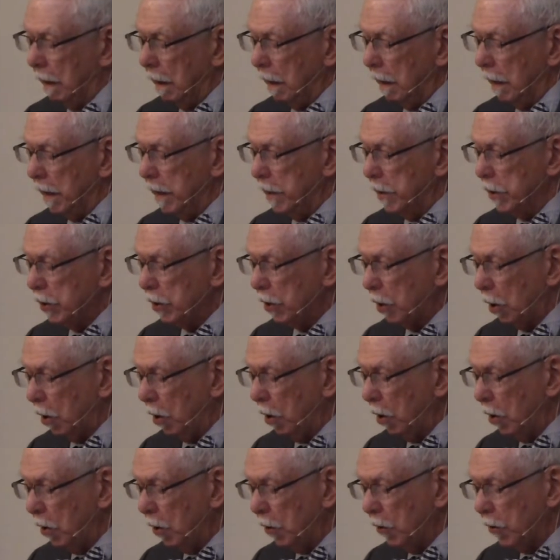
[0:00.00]
He has
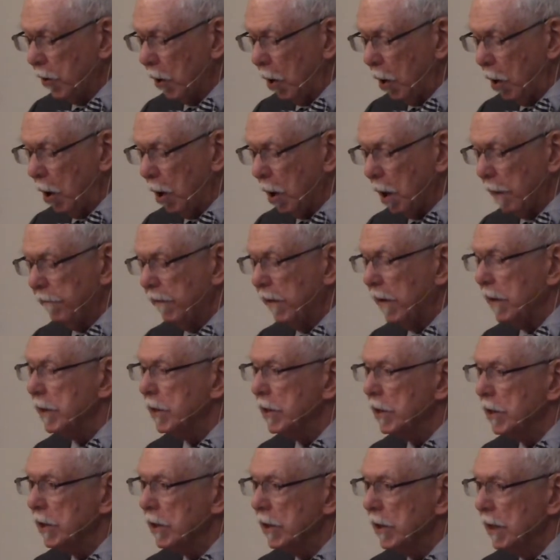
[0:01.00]
called all of
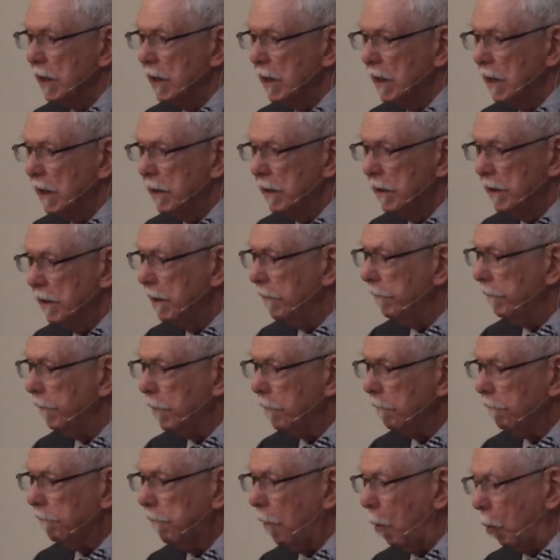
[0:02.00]
us
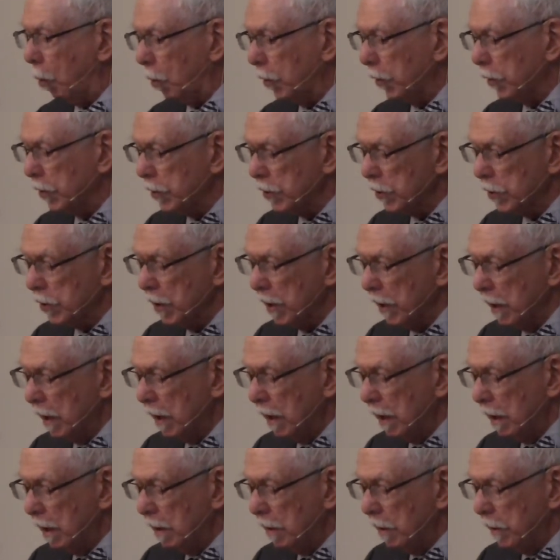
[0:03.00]
different folks.
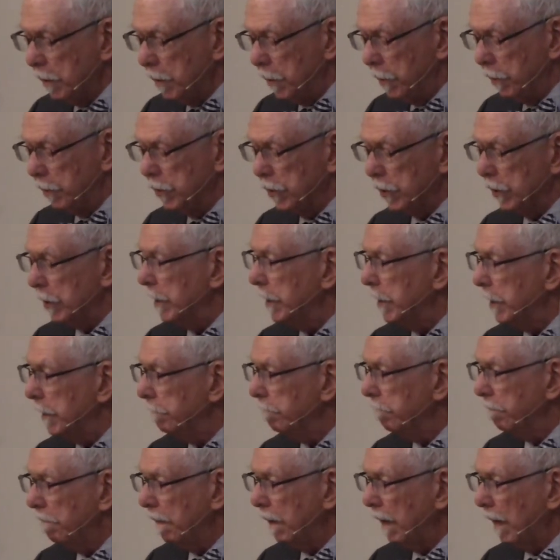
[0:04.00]
You see,
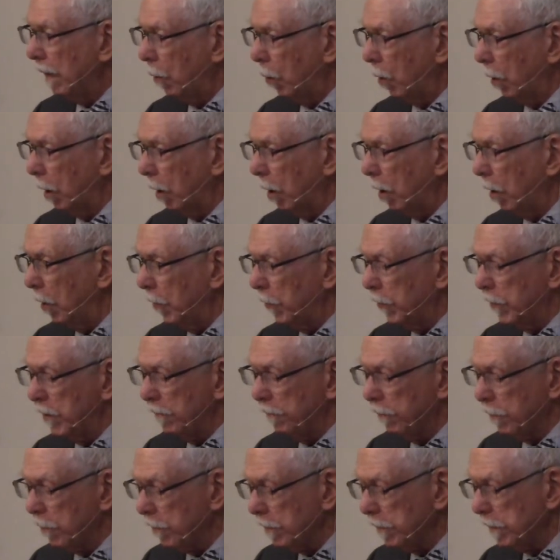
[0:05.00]
we're all
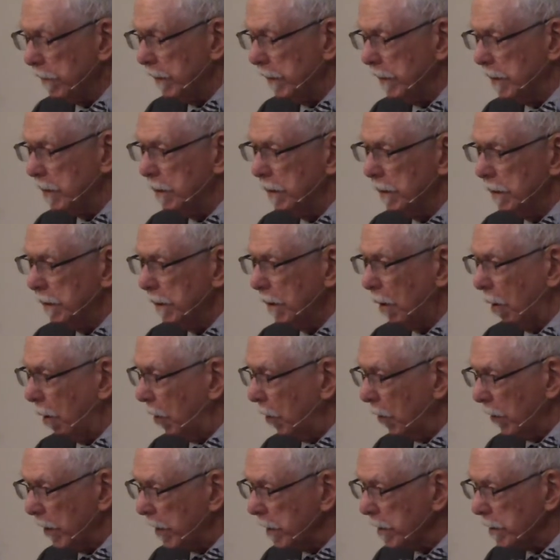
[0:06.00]
different. He's
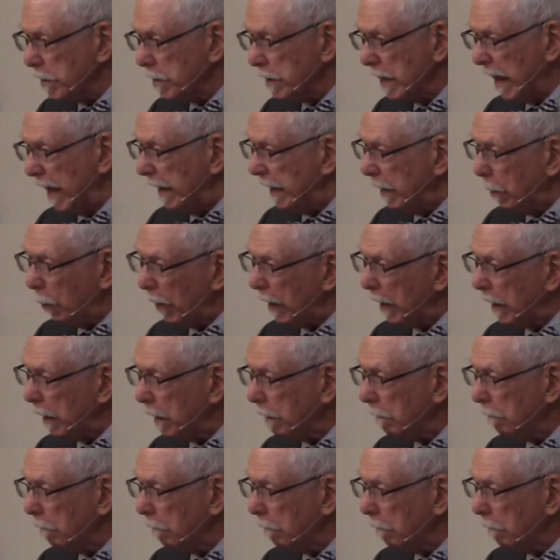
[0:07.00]
called us anyway.